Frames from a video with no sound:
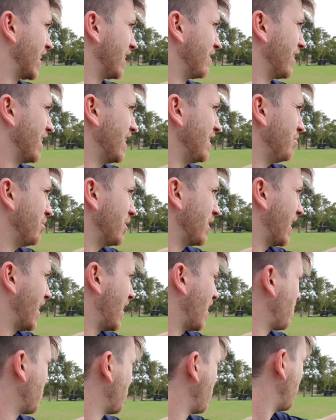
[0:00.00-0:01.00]
TV, but
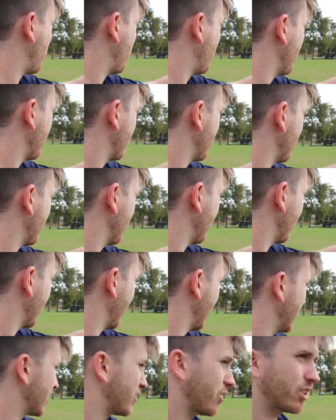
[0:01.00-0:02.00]

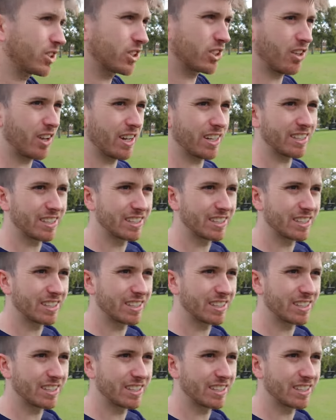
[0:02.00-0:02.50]
it's on a slight